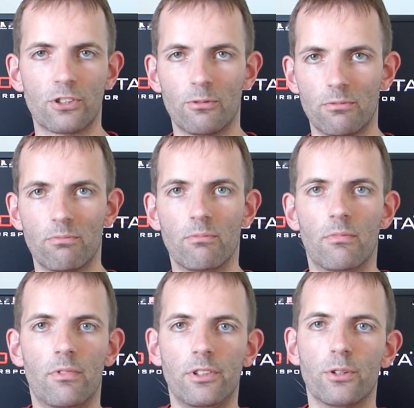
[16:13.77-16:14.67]
So
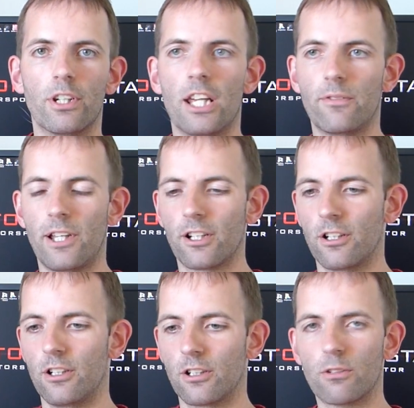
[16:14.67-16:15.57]
you can have like
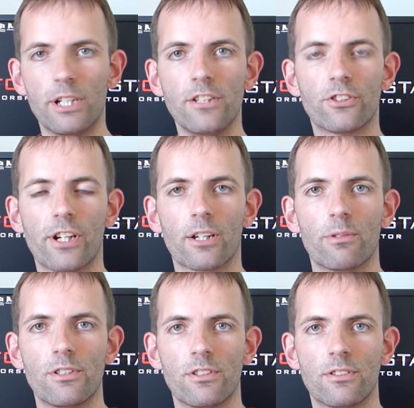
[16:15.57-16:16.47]
a green track
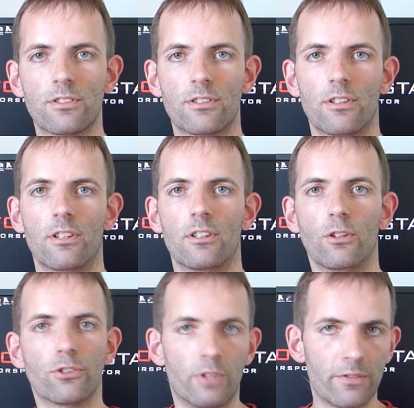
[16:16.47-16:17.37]
which is
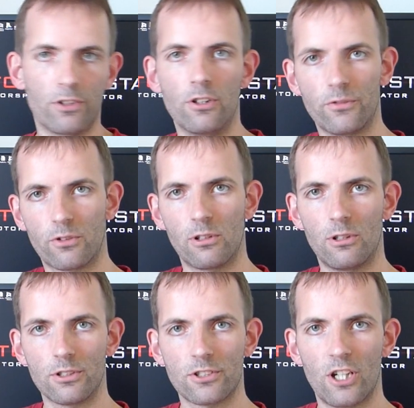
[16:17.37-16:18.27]
not driven on for a
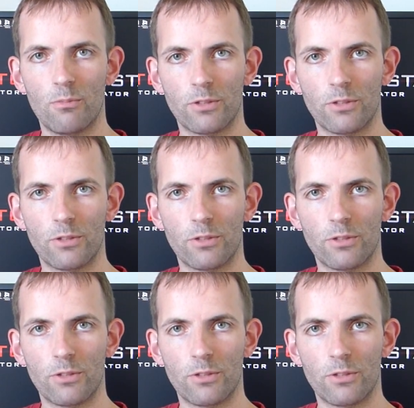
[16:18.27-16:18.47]
long time.